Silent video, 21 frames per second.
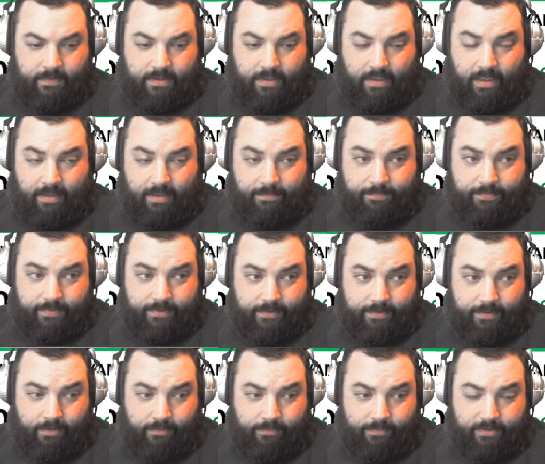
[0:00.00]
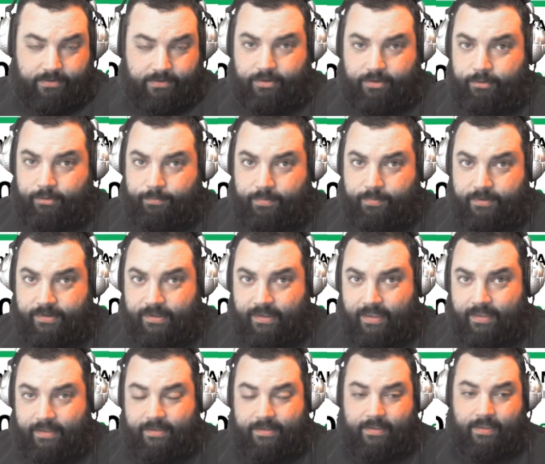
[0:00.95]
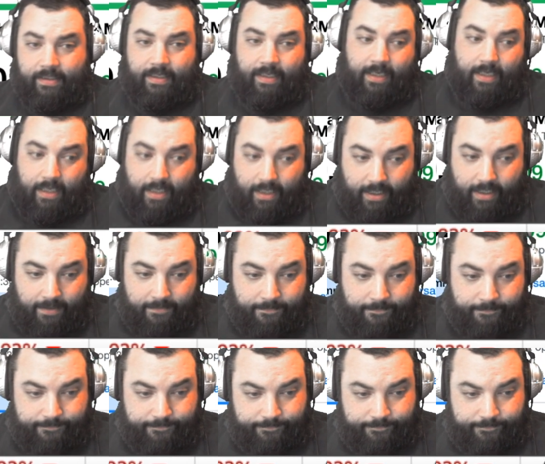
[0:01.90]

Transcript: It's up almost 2% today.